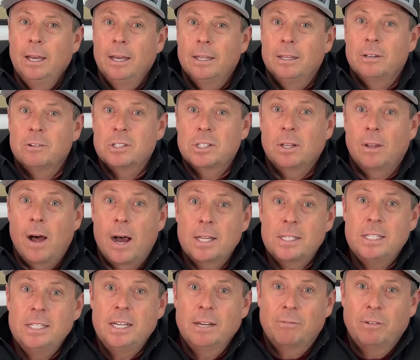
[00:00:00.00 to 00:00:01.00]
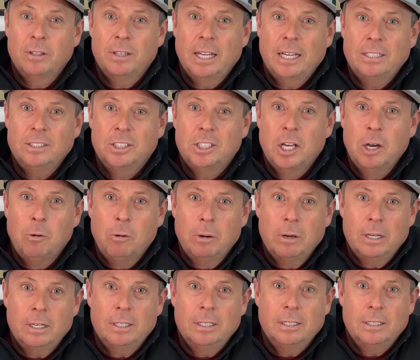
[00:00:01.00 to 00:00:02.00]
There's lots of different things
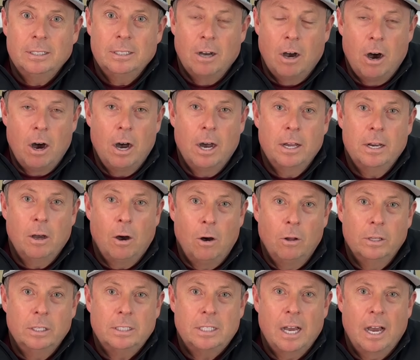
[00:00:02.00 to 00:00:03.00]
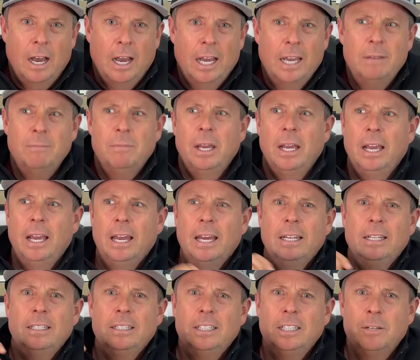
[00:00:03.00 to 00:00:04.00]
going on all the time.
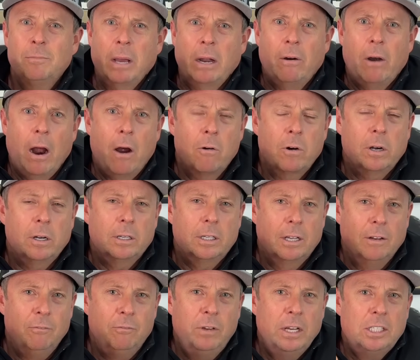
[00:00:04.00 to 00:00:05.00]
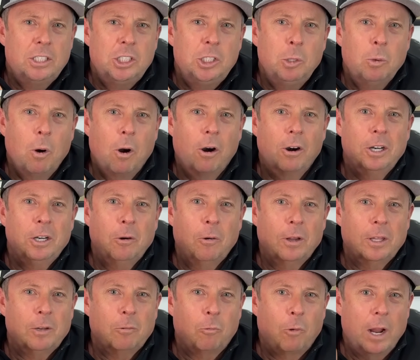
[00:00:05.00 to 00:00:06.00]
And no matter how convinced you are you're
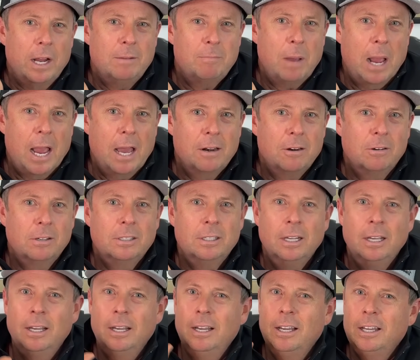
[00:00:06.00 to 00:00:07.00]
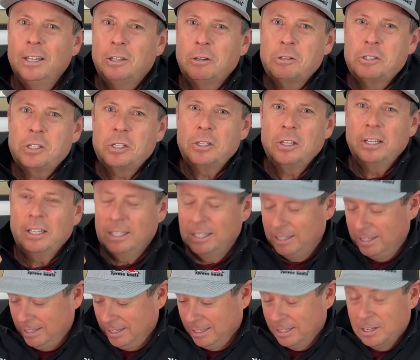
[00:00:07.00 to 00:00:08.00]
on the right pattern, there's
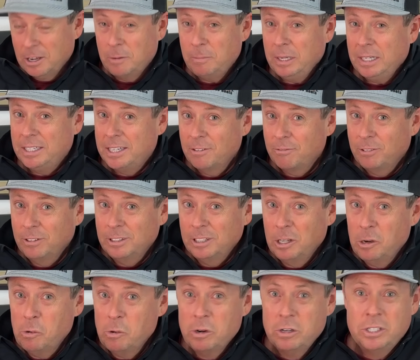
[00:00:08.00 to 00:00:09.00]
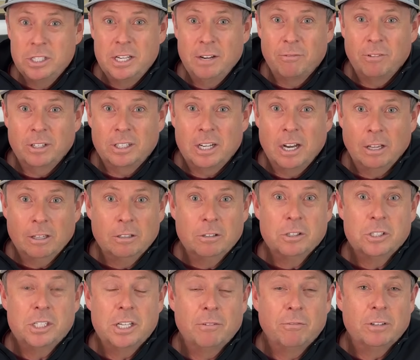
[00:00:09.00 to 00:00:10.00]
going to be different lures, different
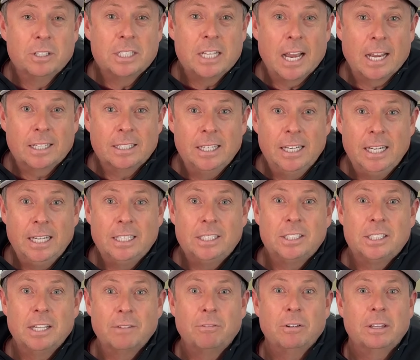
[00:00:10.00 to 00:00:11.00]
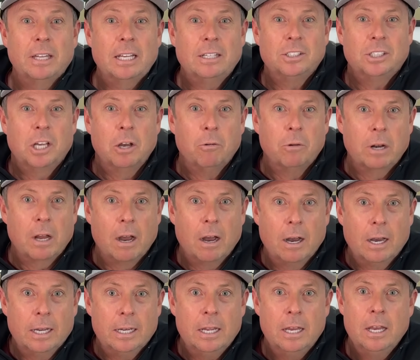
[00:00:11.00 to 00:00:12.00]
colors, different techniques, different things going
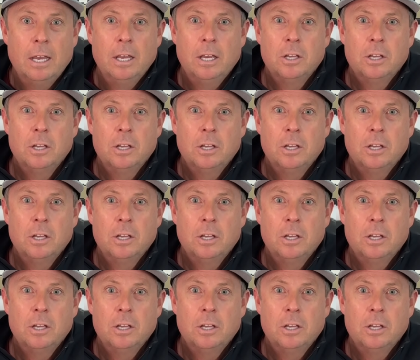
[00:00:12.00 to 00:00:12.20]
on.